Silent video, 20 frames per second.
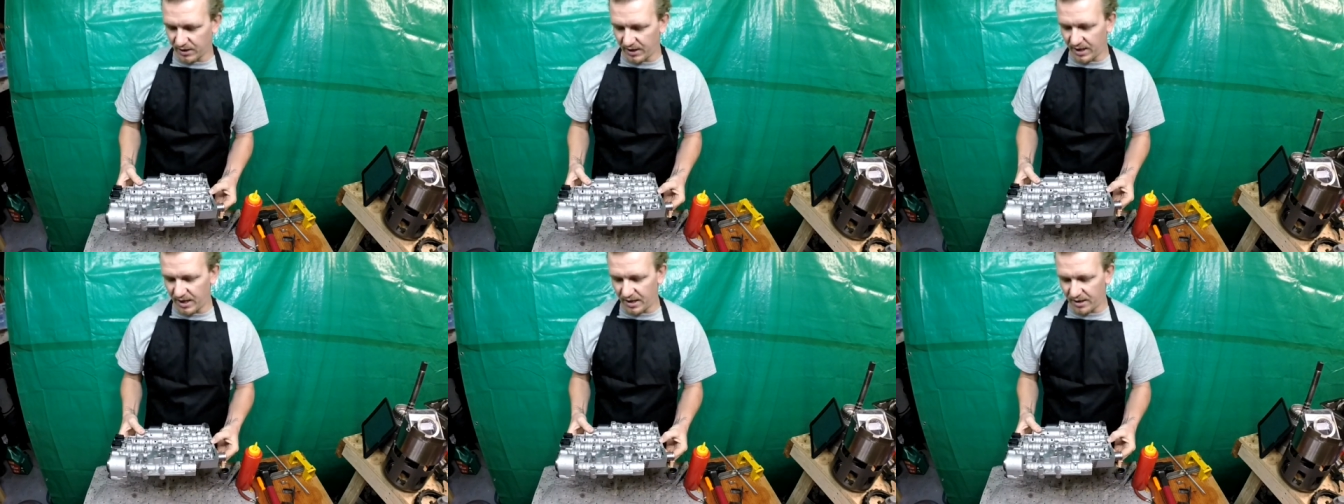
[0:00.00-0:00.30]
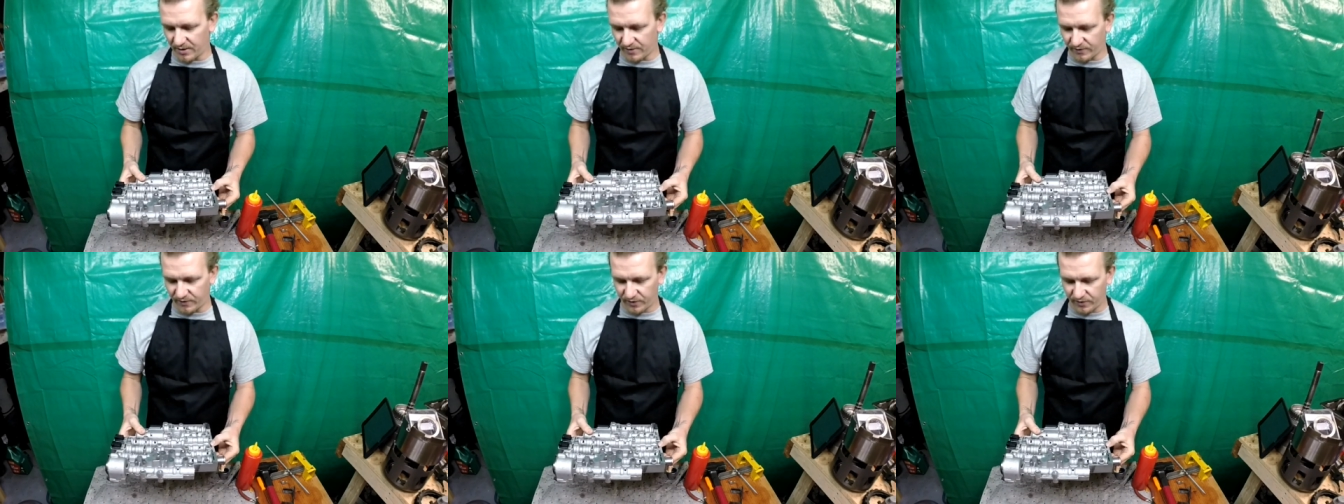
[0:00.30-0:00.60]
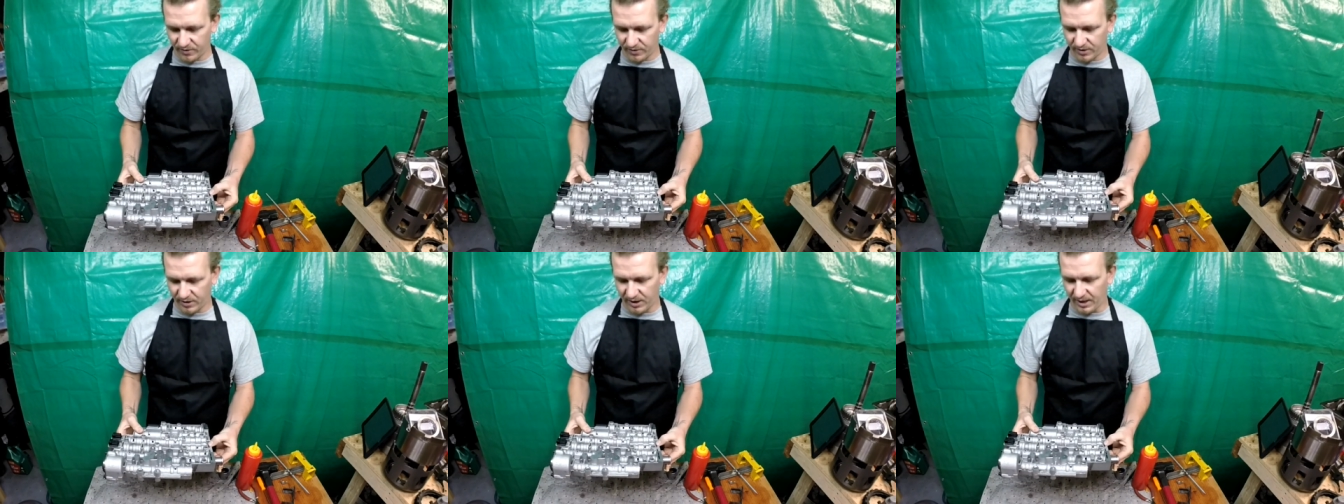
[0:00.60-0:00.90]
I have
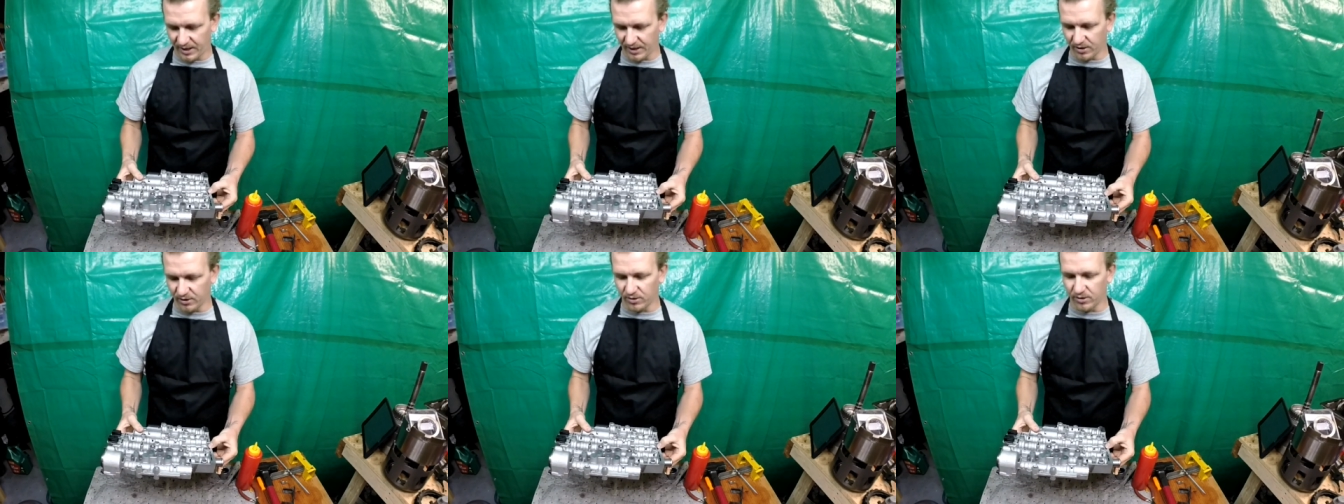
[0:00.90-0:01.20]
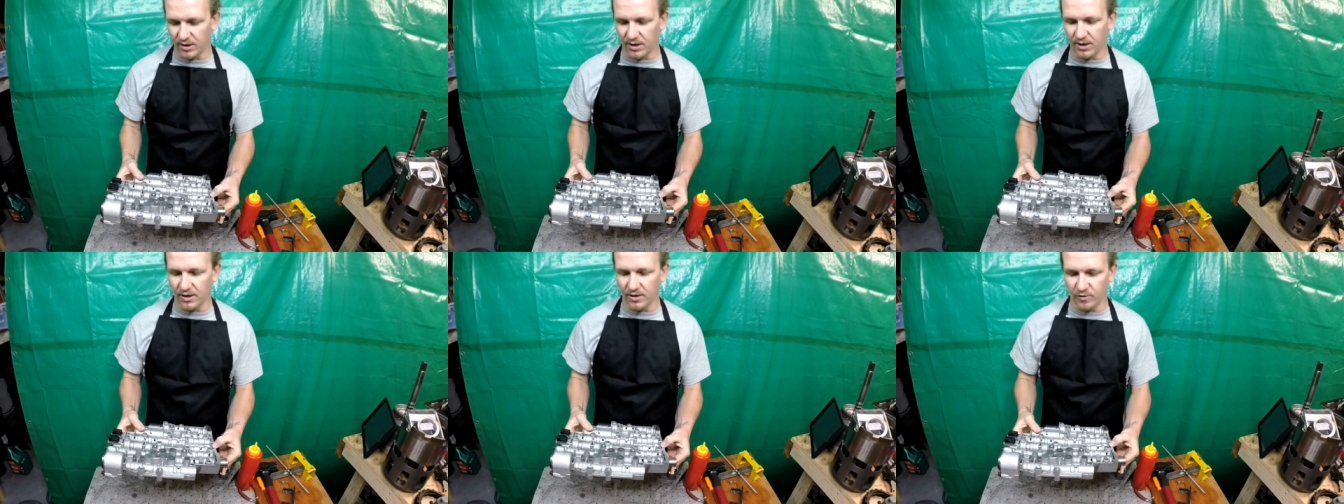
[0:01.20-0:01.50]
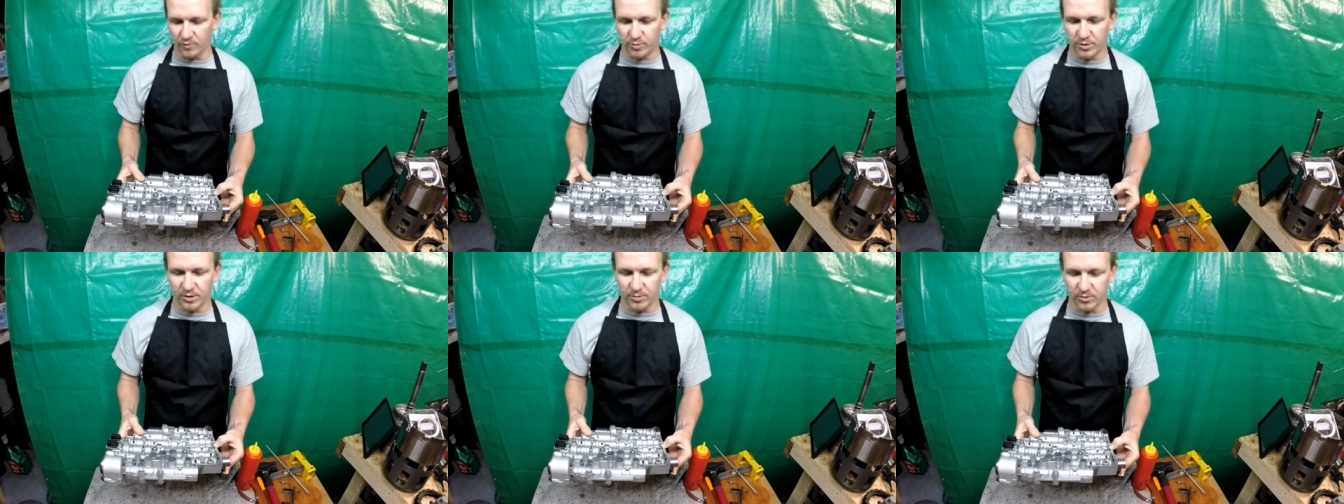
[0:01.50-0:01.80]
had a lot
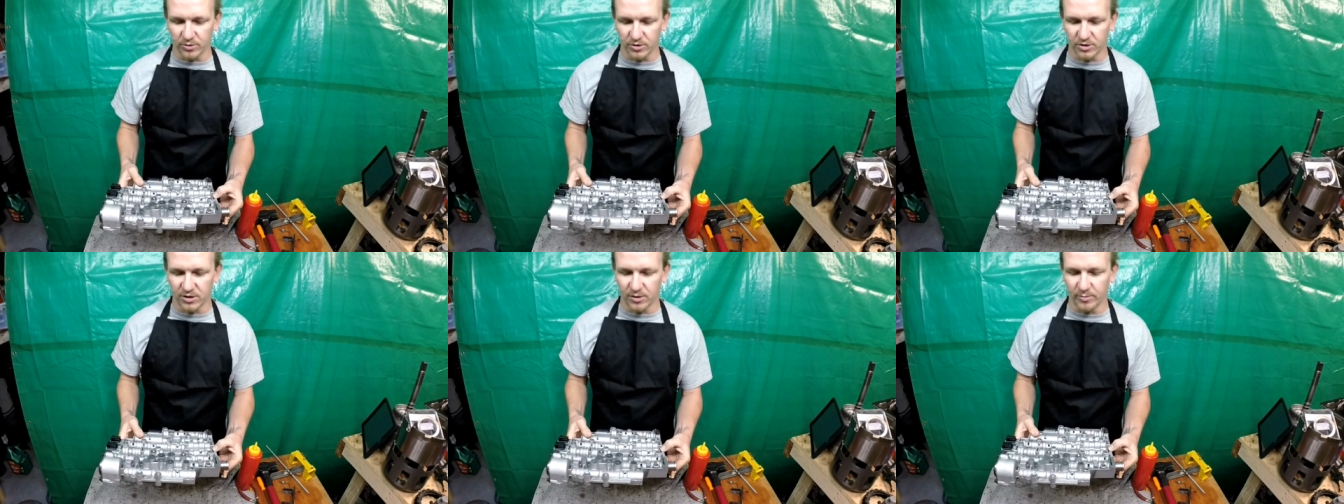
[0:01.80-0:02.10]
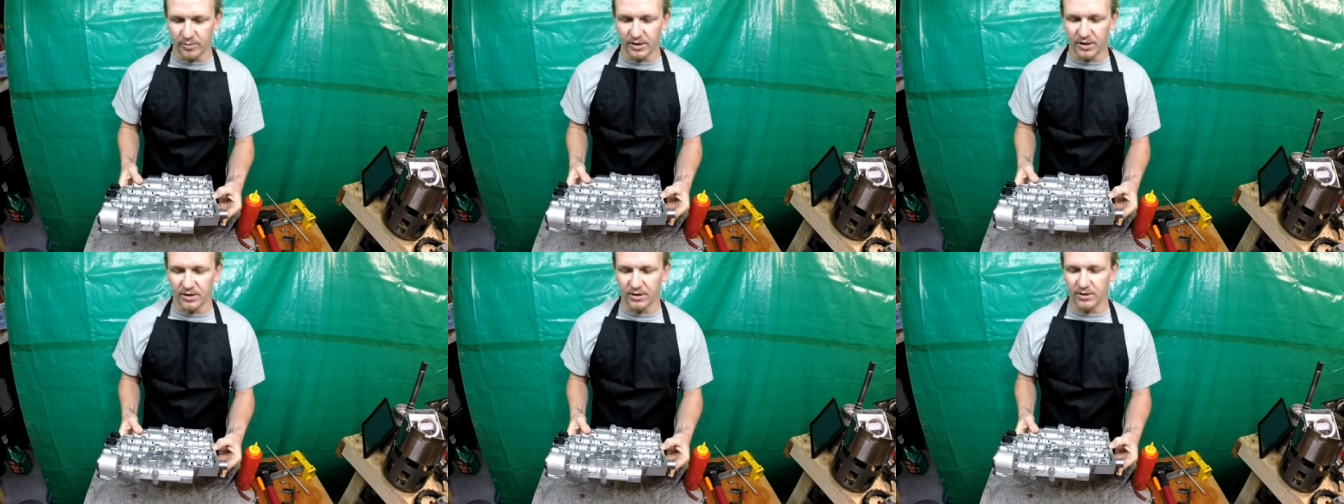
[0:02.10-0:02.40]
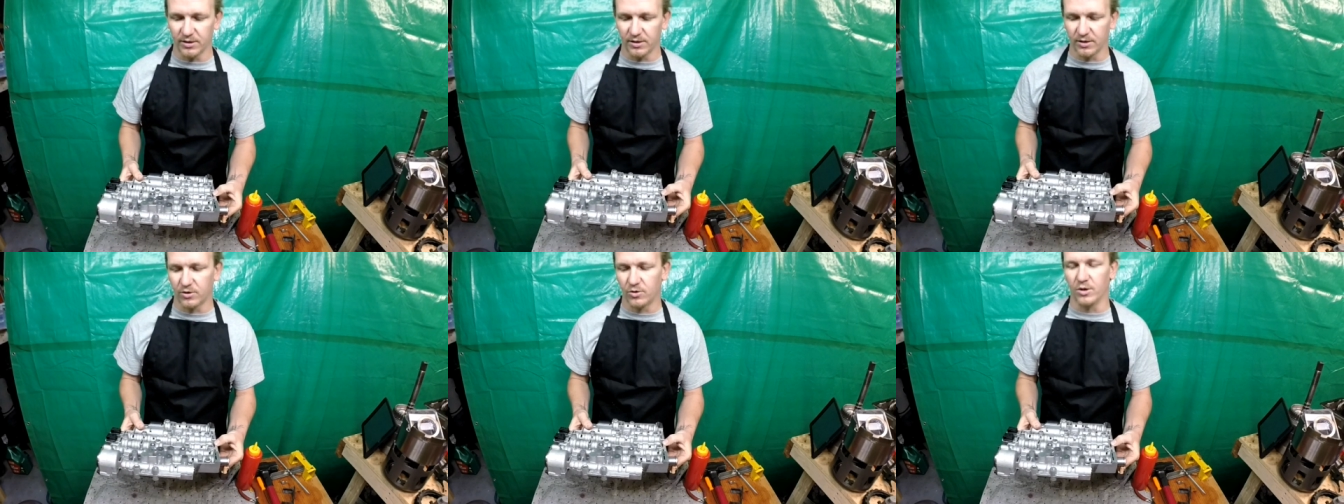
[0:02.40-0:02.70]
of people send
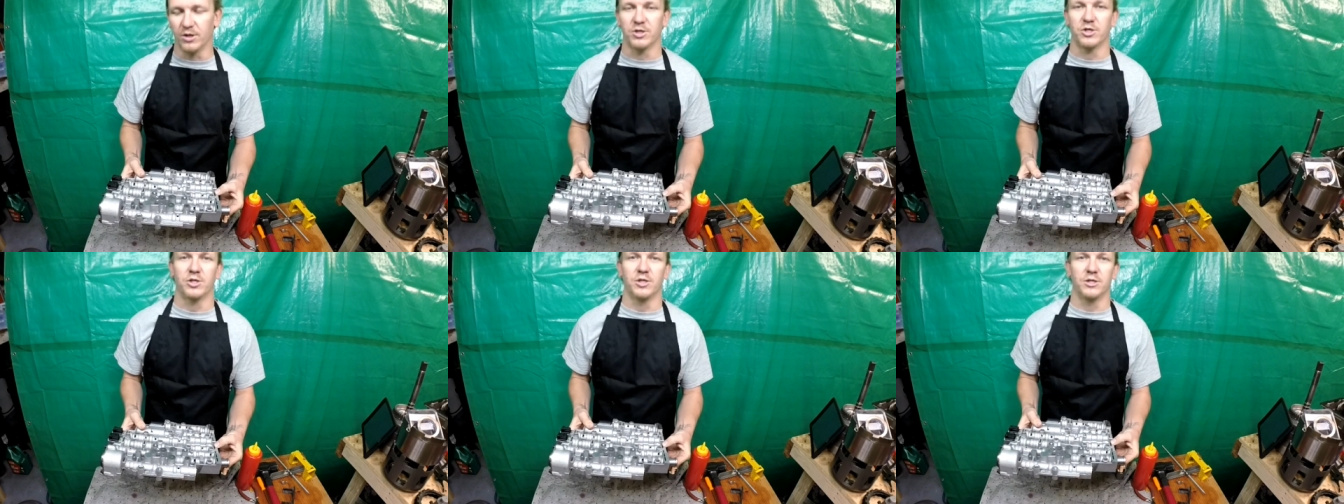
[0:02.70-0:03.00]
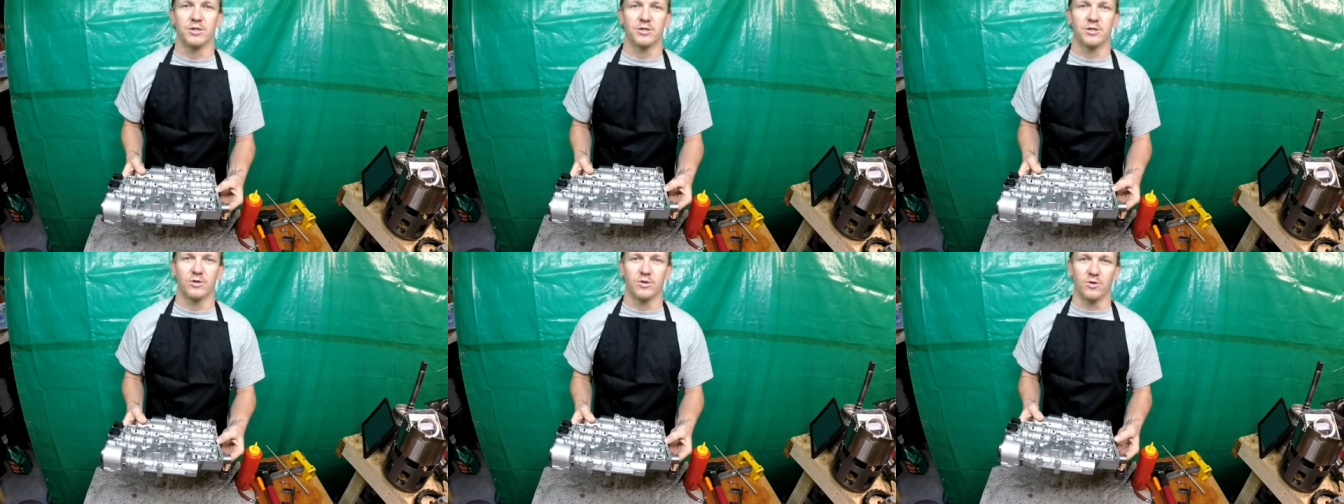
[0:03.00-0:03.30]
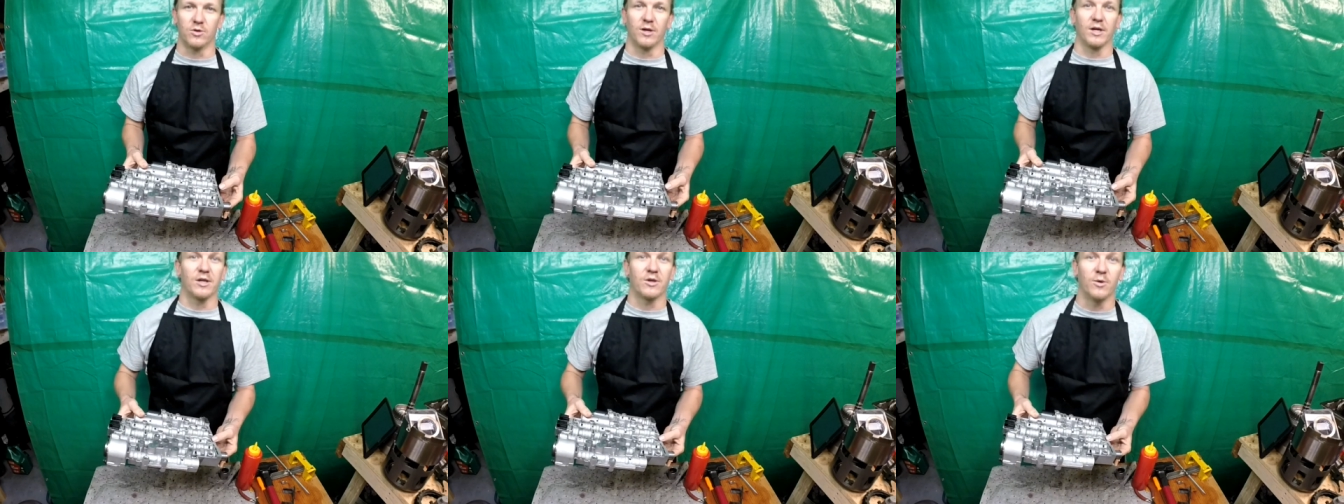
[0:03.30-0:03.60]
me questions
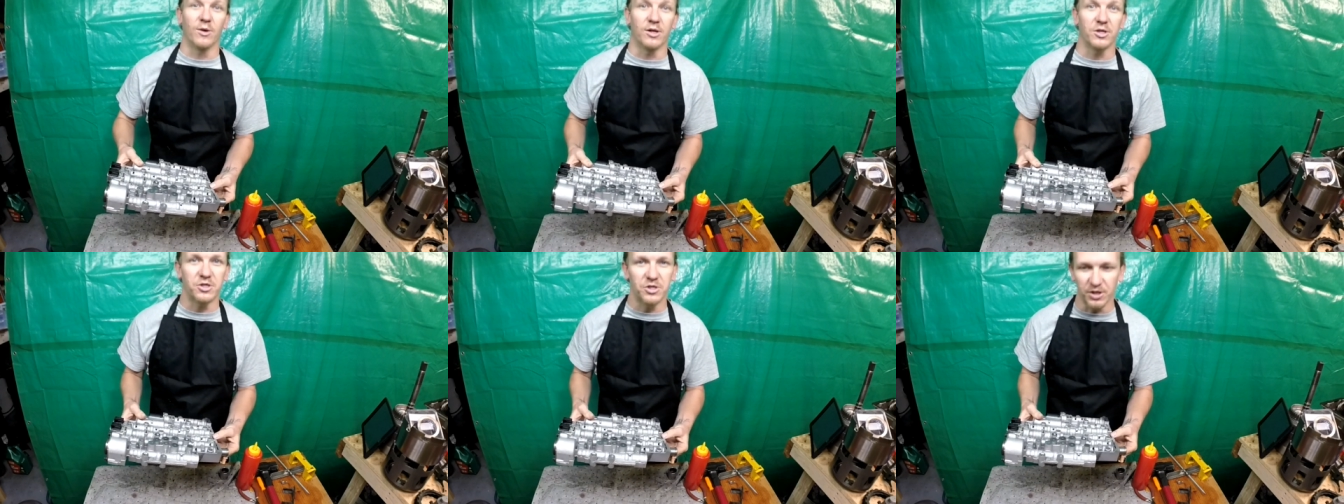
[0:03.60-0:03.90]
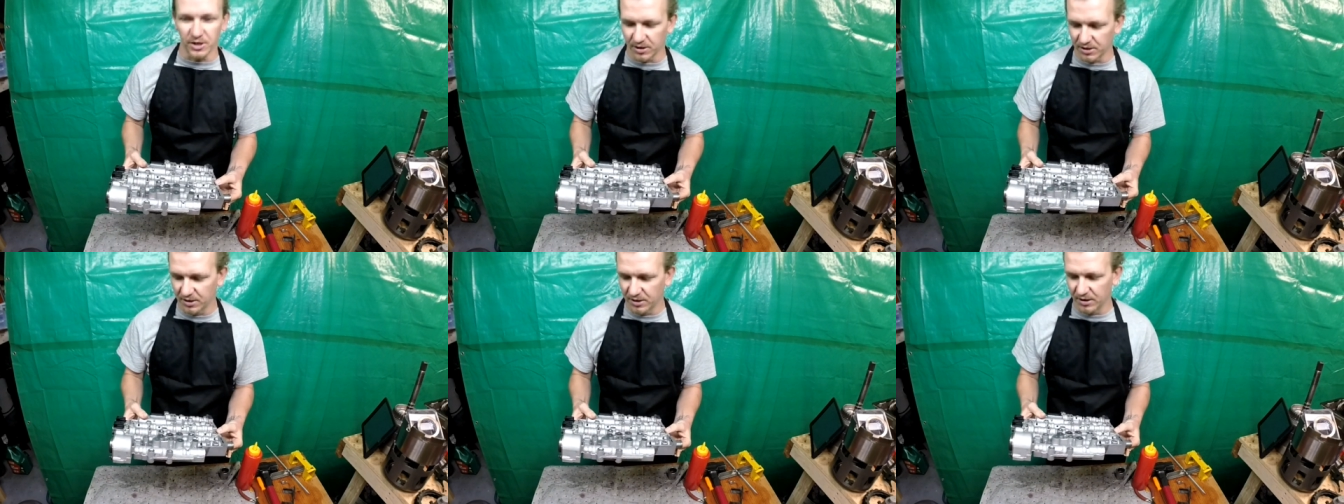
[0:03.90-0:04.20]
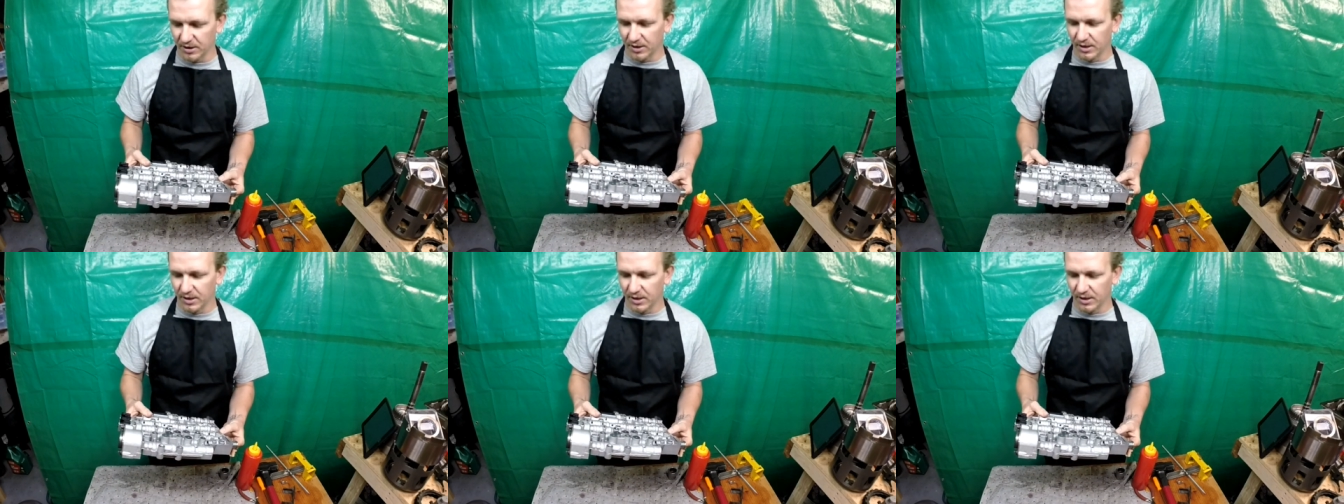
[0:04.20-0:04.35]
or a question.